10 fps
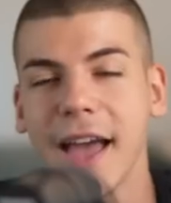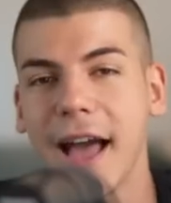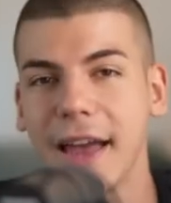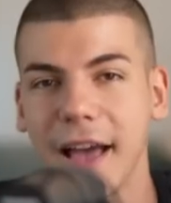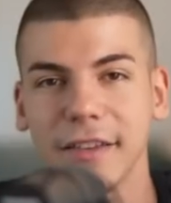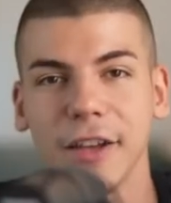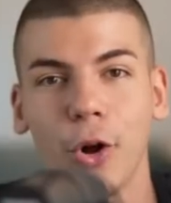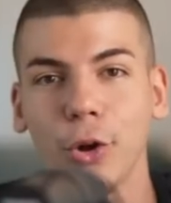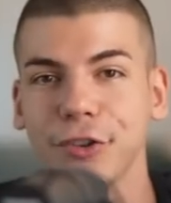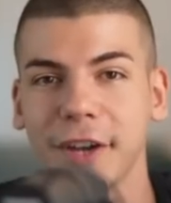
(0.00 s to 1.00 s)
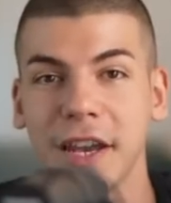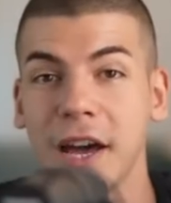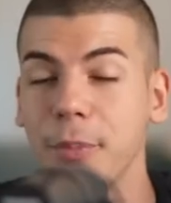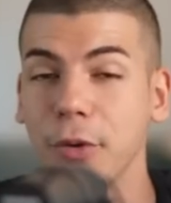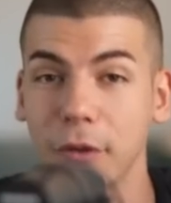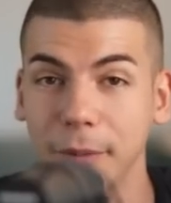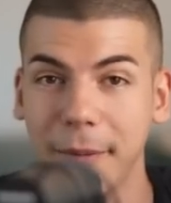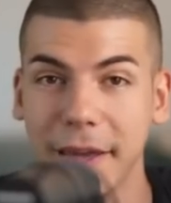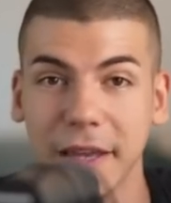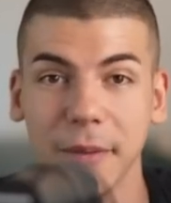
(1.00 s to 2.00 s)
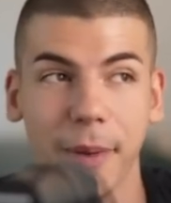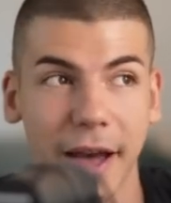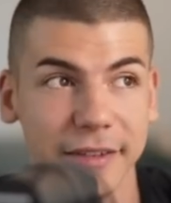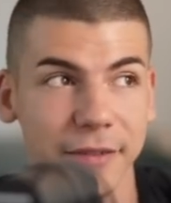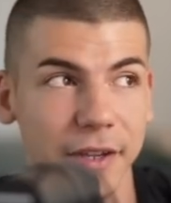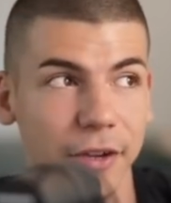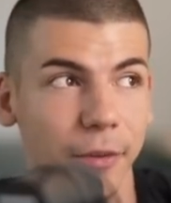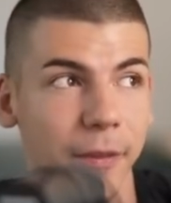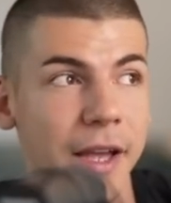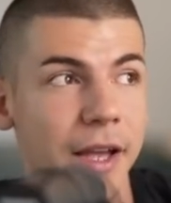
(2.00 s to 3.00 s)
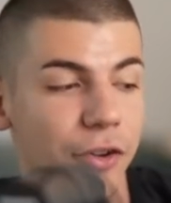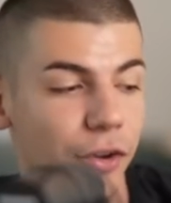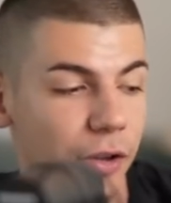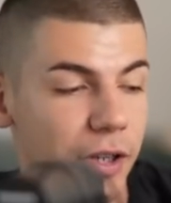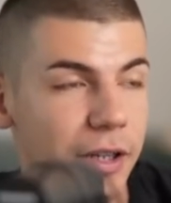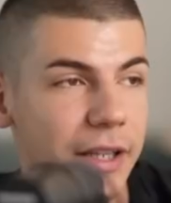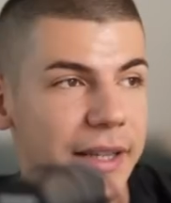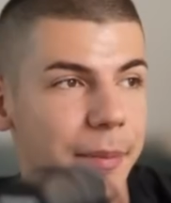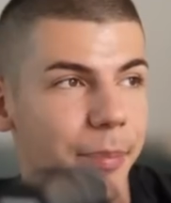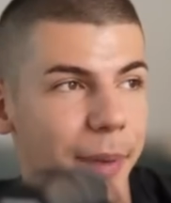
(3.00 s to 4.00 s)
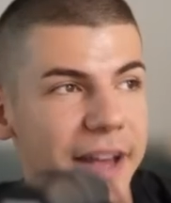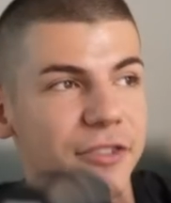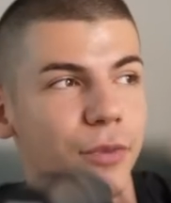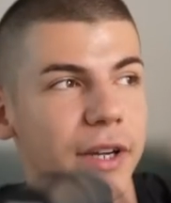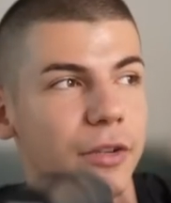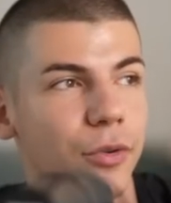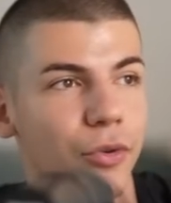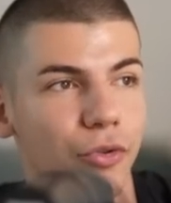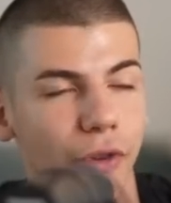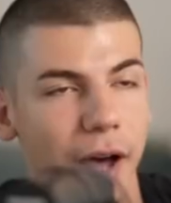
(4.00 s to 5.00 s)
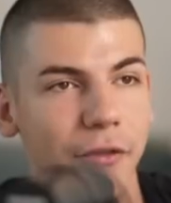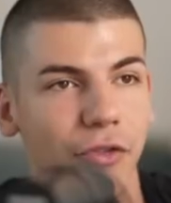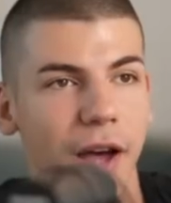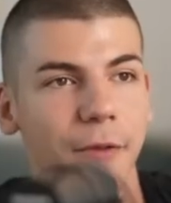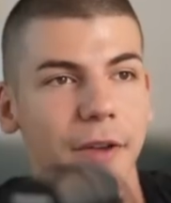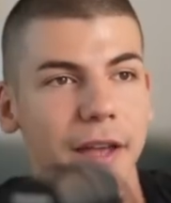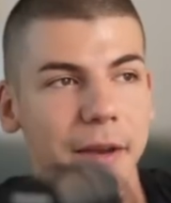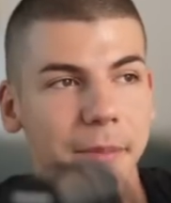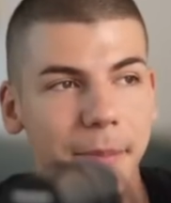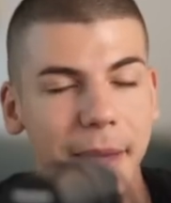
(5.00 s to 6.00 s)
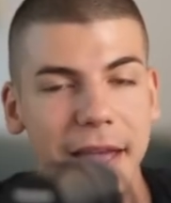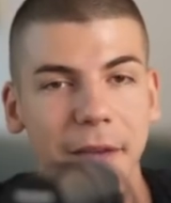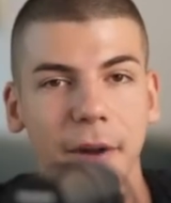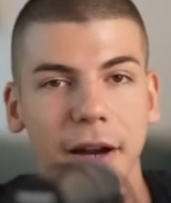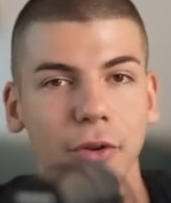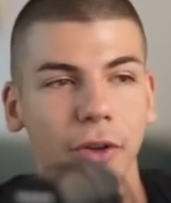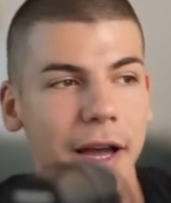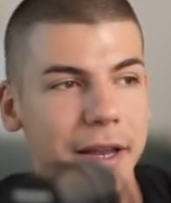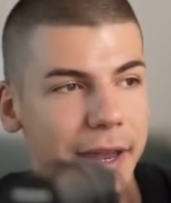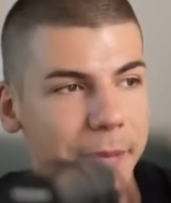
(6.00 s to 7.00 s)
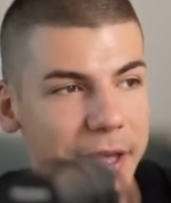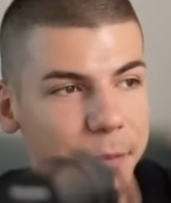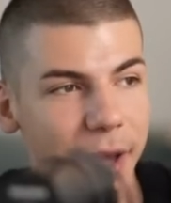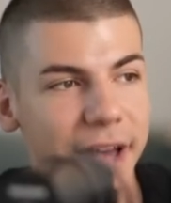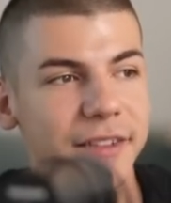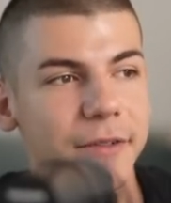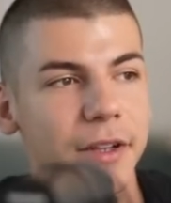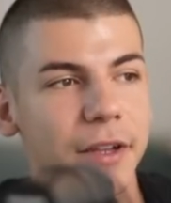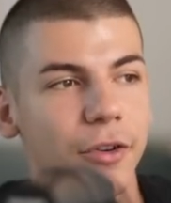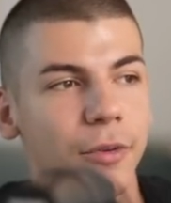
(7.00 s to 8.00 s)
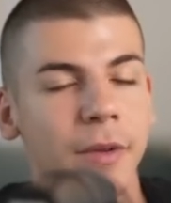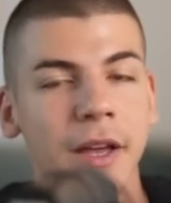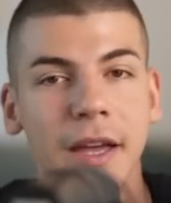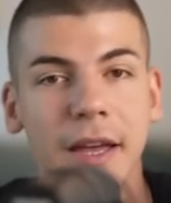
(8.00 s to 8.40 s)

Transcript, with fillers: and as they all sign up, you will be making passive income. So literally the best way to drive traffic and make money online and make passive income